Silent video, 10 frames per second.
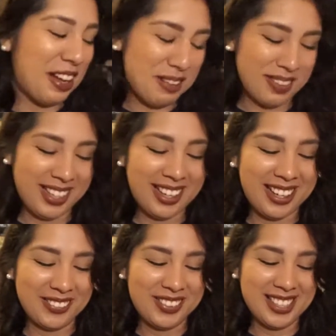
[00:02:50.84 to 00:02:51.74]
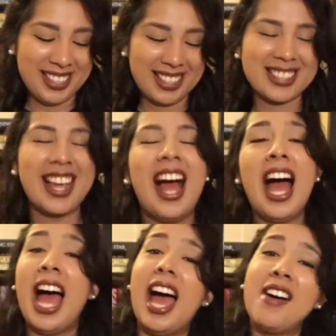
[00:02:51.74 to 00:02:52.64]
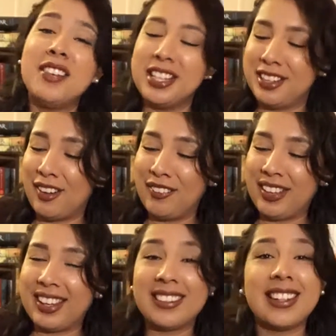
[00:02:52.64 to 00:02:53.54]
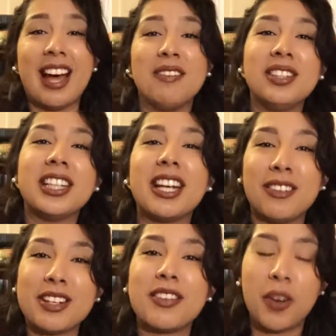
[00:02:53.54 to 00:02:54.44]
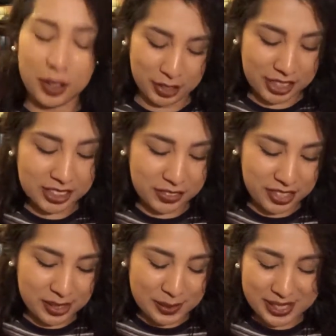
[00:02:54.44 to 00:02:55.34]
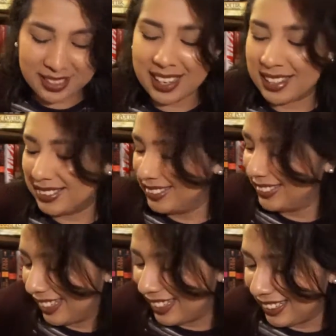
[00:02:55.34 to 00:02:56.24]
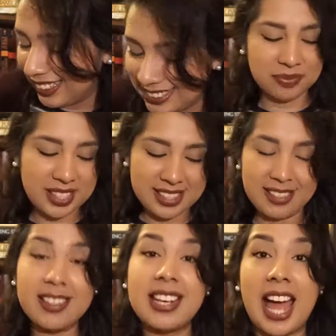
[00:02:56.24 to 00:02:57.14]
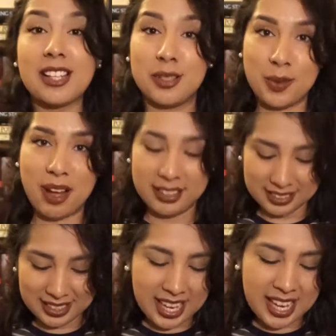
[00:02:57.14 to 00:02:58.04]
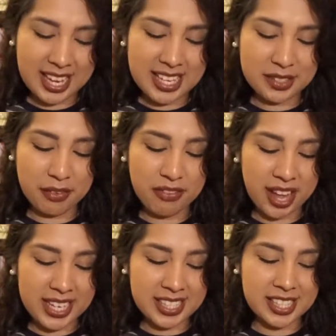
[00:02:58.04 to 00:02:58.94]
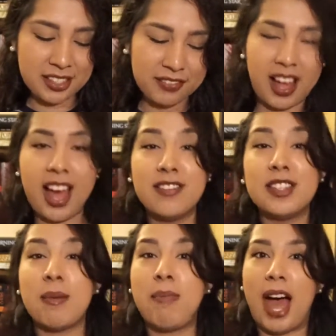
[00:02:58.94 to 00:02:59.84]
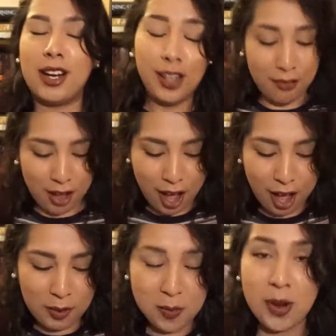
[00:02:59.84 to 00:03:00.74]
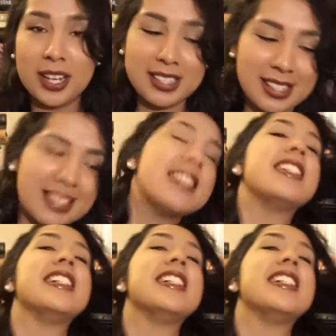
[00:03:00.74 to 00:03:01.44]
oh my god, I'm ridiculous. I'm gonna get rid of a horcrux for this one. So the next one is fight and survive in the Battle of Hogwarts.